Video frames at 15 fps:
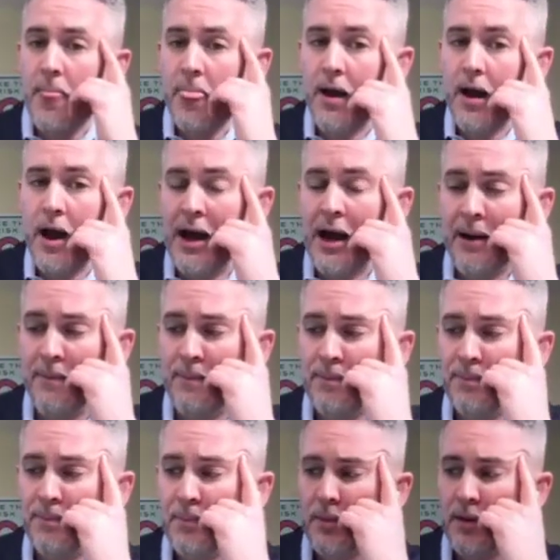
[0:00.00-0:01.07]

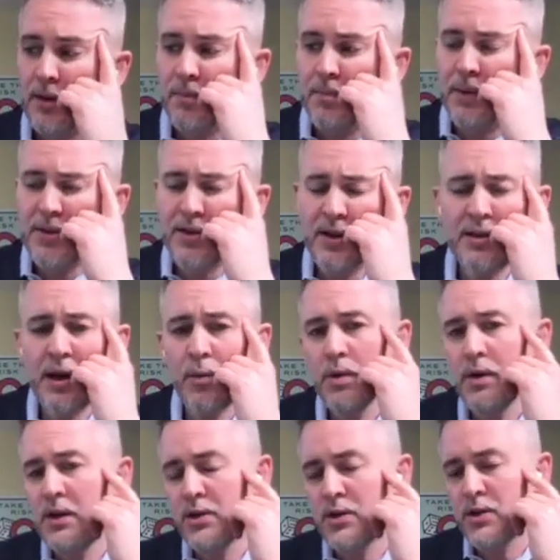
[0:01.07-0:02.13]
But I think that
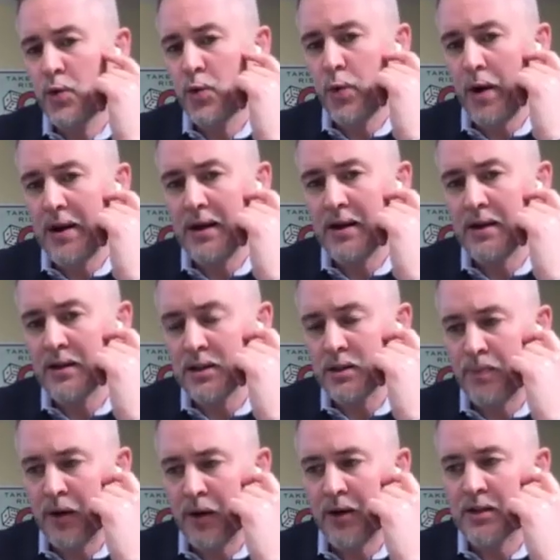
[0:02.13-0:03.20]
really just creating an
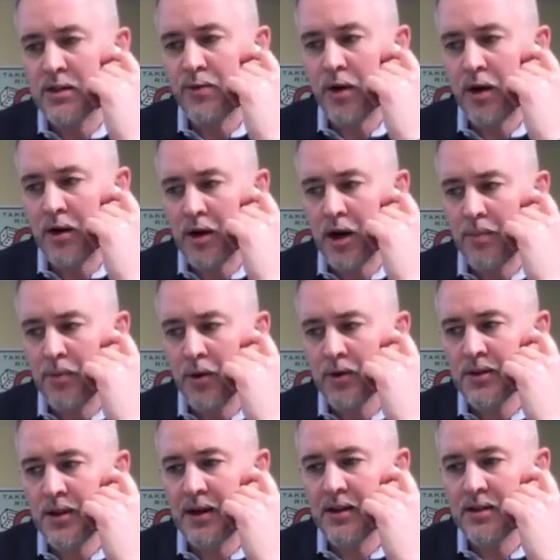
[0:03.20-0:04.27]
experience for our couples
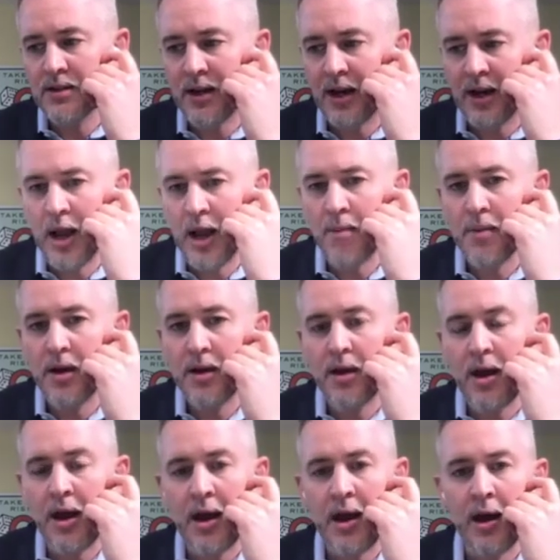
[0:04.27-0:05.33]
that is dynamic
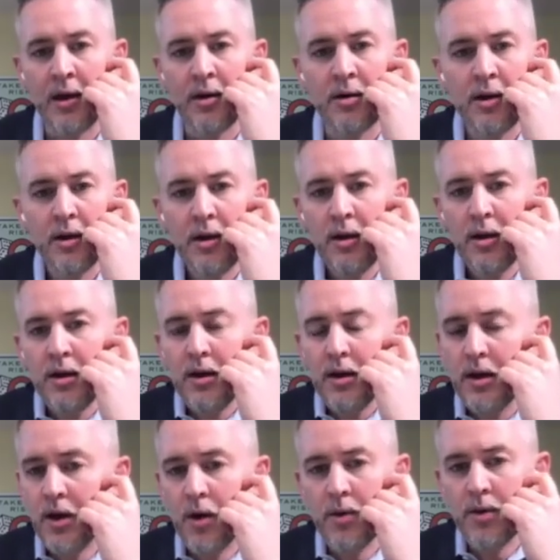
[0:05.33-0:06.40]
and, you
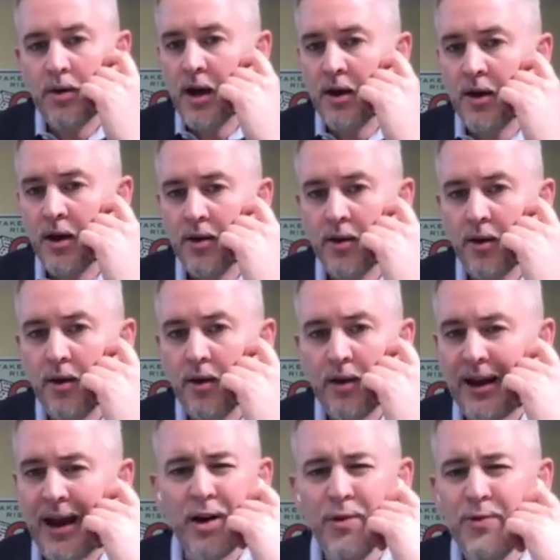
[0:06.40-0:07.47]
know, none other.
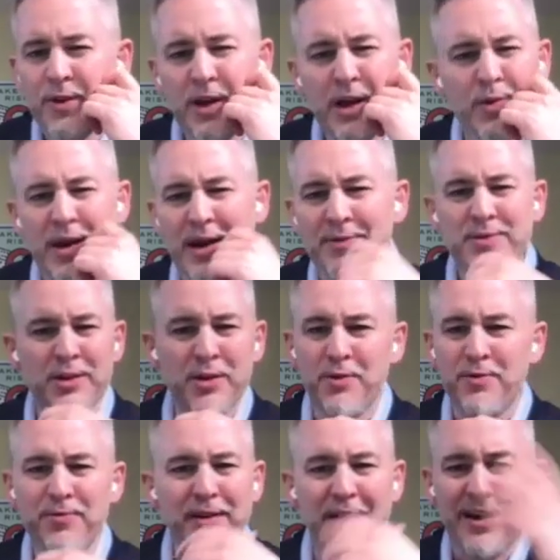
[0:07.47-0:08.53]
Like, I don't feel like we have to do
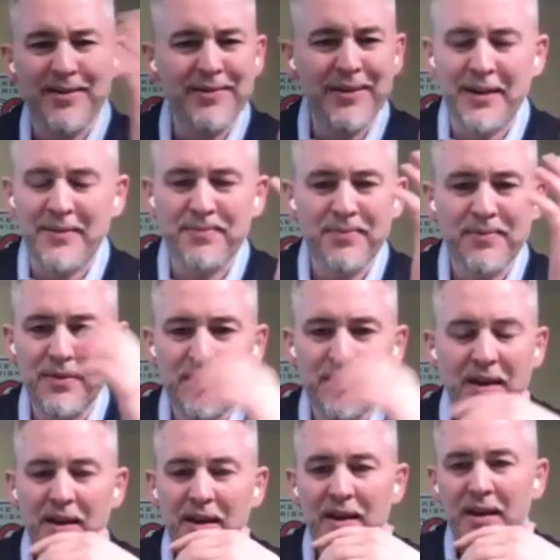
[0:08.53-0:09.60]
like
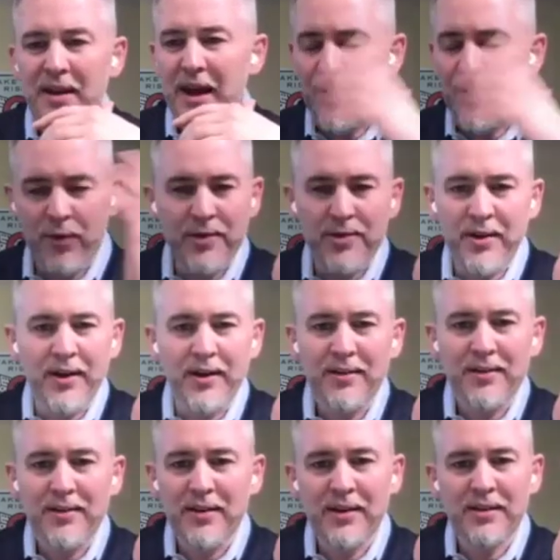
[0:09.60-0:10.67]
everything
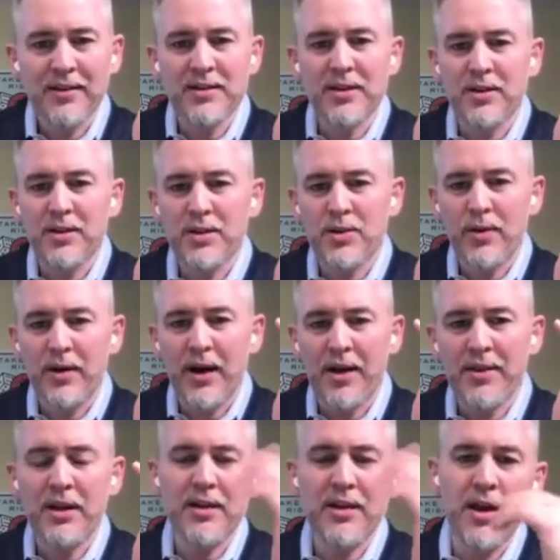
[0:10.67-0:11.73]
in this industry. I
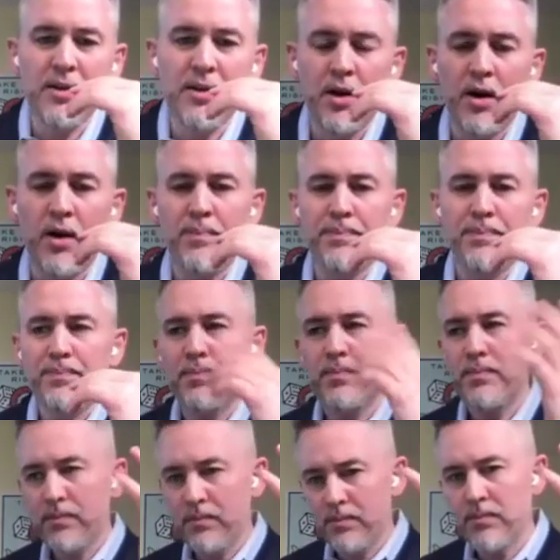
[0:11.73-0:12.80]
think that, you know,
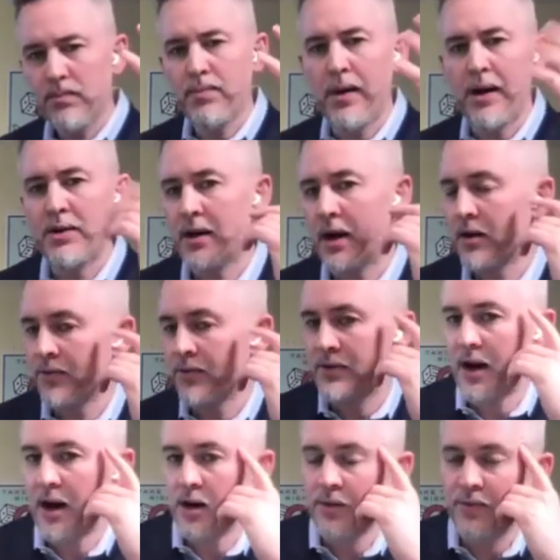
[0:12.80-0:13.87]
branching out into
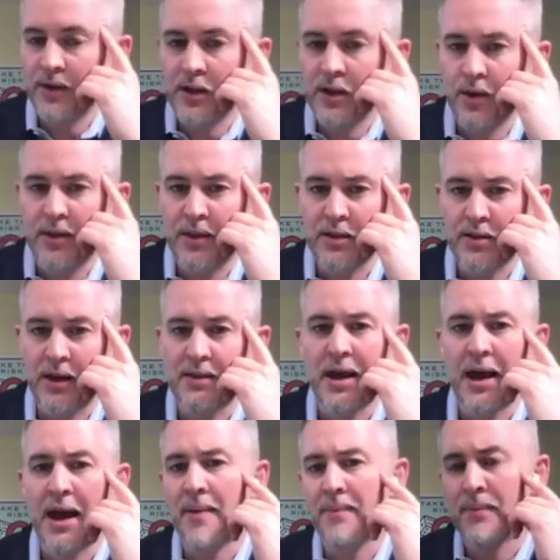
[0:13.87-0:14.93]
photography, doing things like
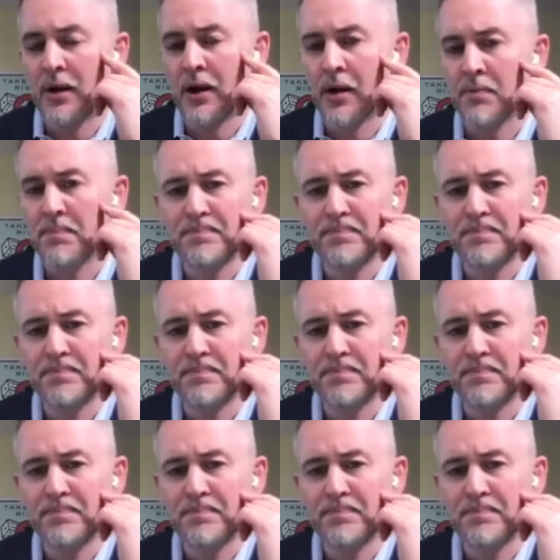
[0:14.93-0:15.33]
that, you know,